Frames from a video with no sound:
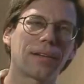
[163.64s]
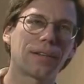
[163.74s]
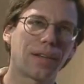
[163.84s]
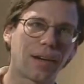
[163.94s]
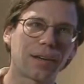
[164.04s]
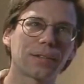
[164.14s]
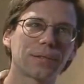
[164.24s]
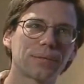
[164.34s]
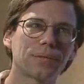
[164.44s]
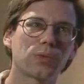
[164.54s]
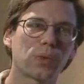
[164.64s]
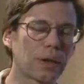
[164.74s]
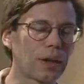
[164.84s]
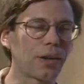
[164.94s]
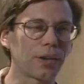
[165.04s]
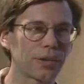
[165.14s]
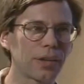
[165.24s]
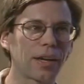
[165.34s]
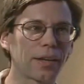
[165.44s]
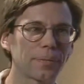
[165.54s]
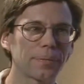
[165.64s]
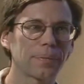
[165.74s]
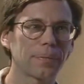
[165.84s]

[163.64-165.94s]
along for a longer time.